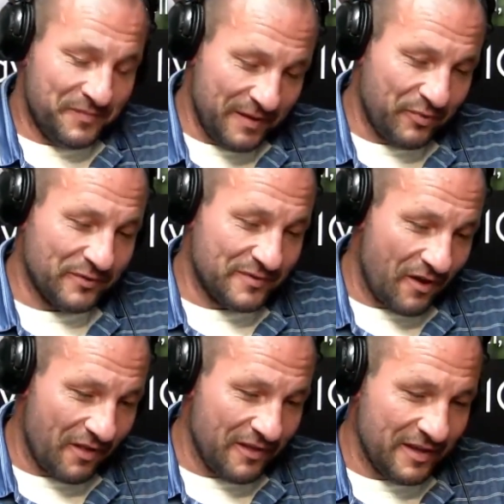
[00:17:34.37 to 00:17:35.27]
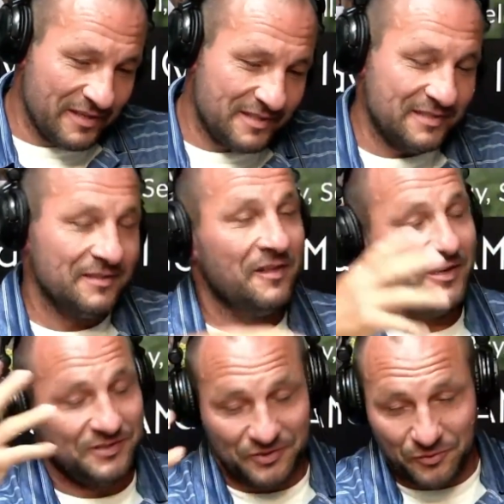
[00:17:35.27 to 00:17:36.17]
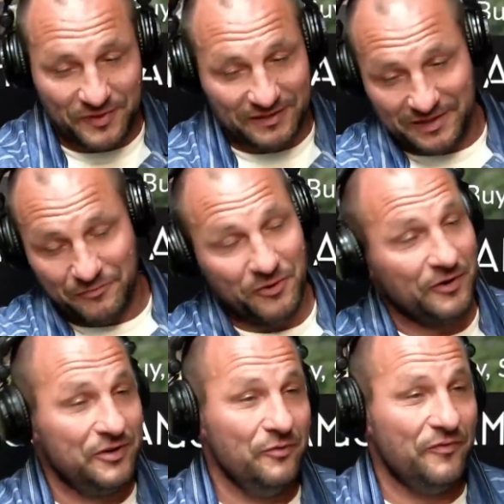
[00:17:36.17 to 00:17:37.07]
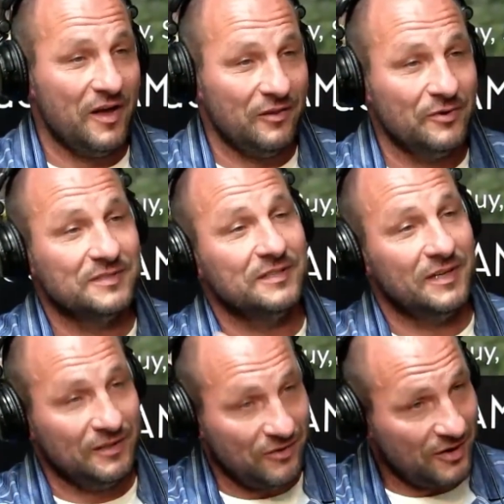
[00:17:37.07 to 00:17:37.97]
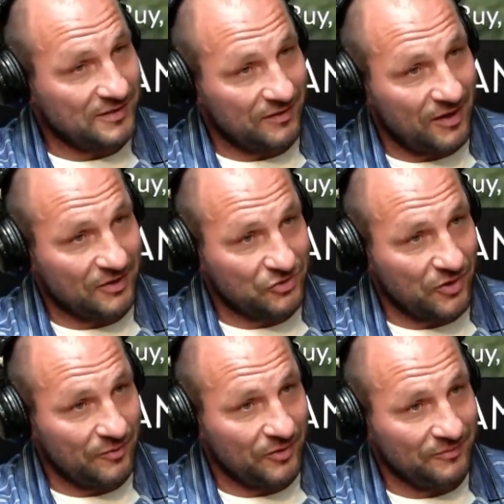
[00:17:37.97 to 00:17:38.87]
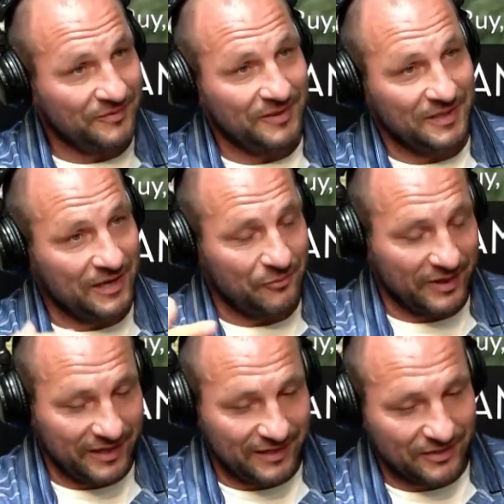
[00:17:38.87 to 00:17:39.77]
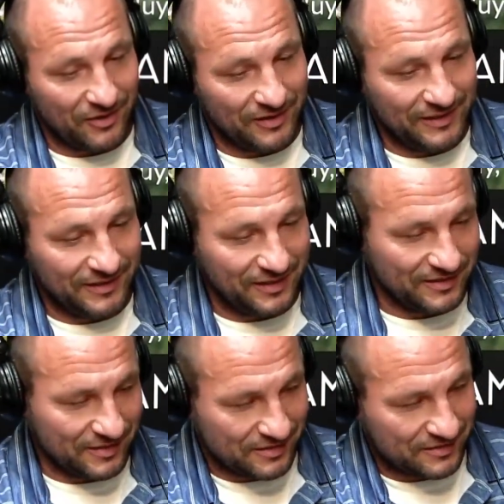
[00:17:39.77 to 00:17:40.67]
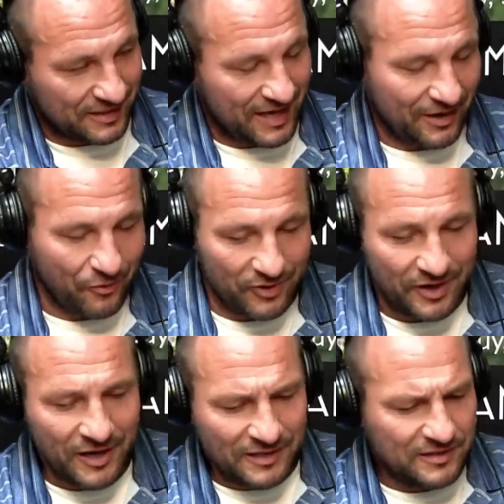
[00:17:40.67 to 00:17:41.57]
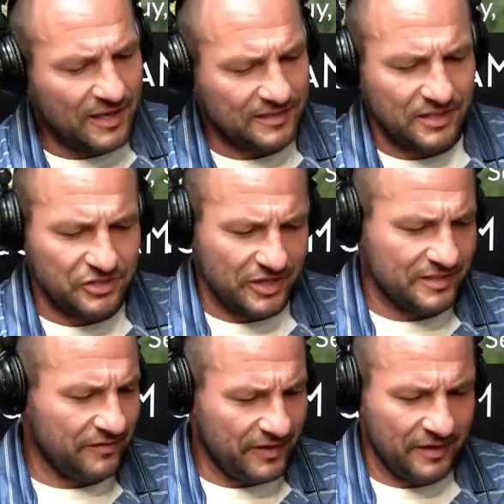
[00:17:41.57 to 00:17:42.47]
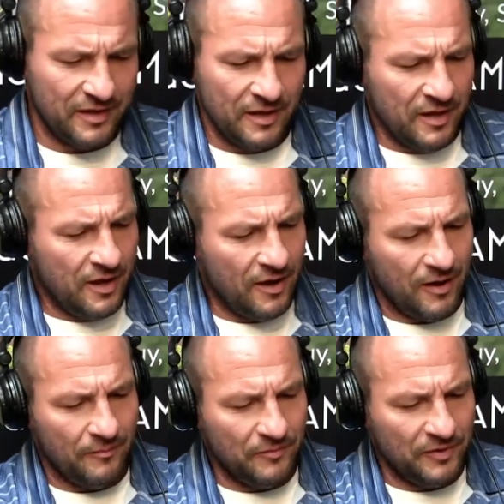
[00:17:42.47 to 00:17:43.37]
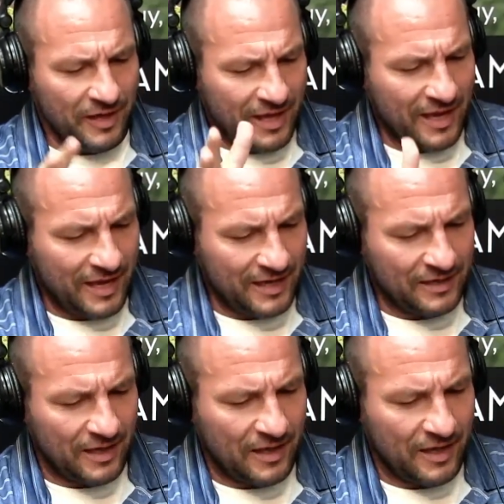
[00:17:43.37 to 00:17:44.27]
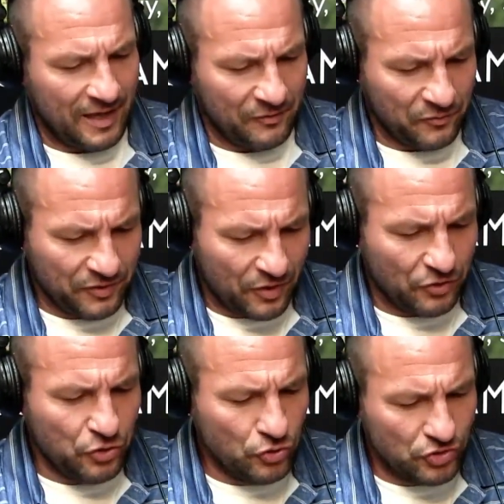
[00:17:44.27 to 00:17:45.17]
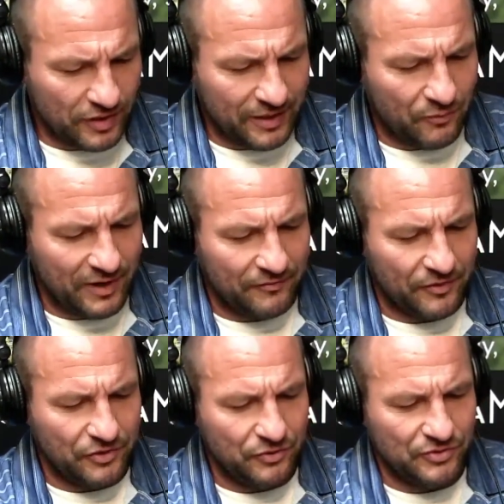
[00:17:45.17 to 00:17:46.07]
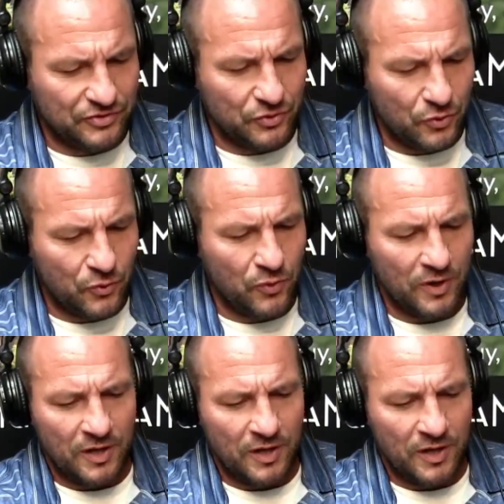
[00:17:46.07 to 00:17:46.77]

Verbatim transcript: people saw this, assumed that they were Q followers, and, and caused a lot of trouble. Yeah. And I don't want to get into all the details because there's a gag order. So that's the gist of it. Um, and uh, you know, usually whenever you sue,